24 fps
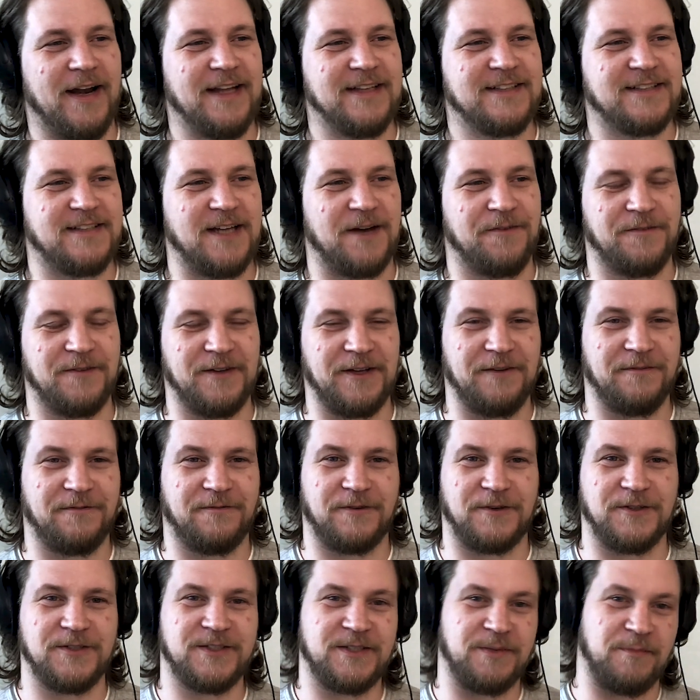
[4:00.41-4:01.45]
it's definitely a
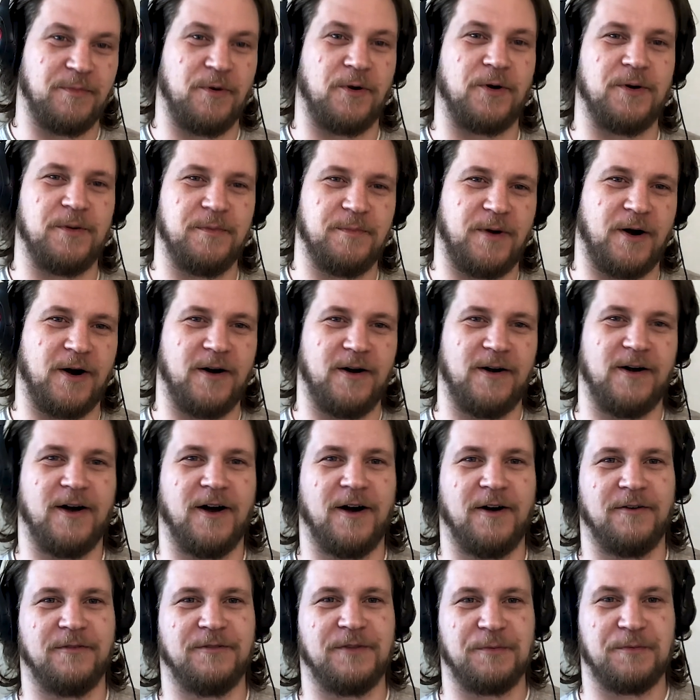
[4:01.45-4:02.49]
first important part
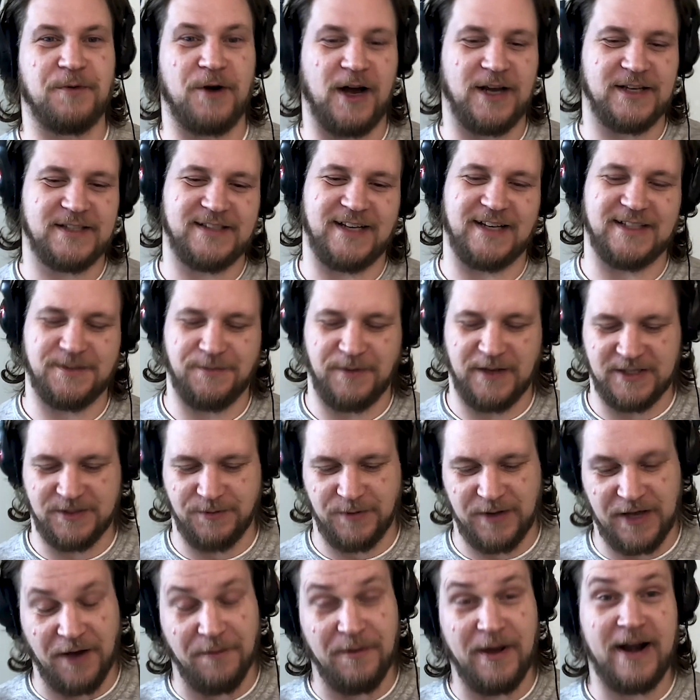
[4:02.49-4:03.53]
of the process because
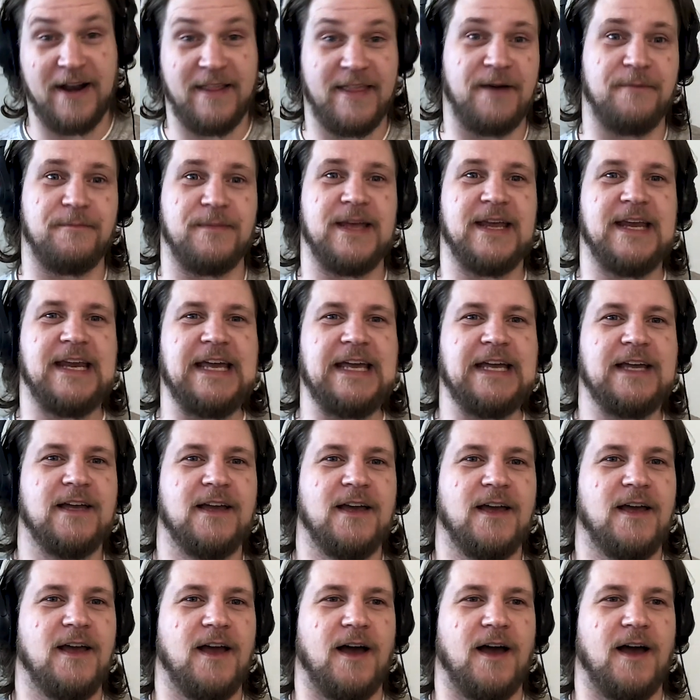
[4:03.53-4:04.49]
we come out of that meeting